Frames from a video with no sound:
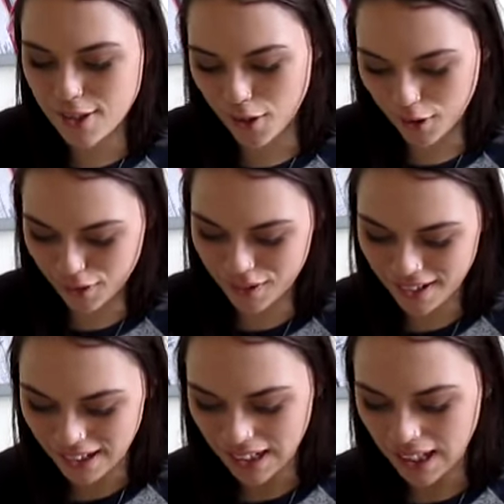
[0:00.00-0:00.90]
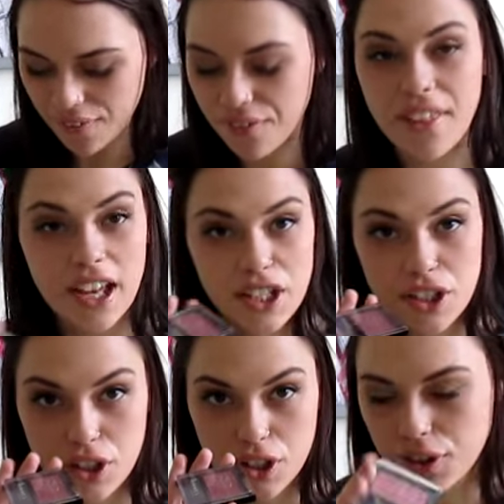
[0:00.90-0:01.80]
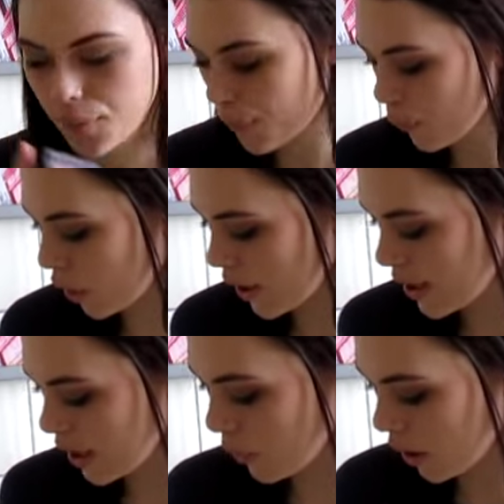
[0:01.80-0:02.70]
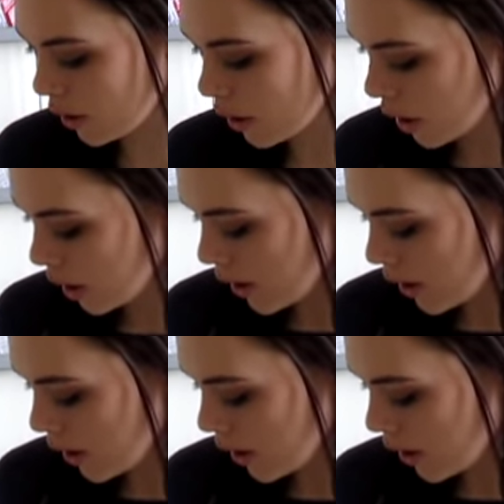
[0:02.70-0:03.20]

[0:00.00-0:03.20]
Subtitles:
So there you go, pricier one.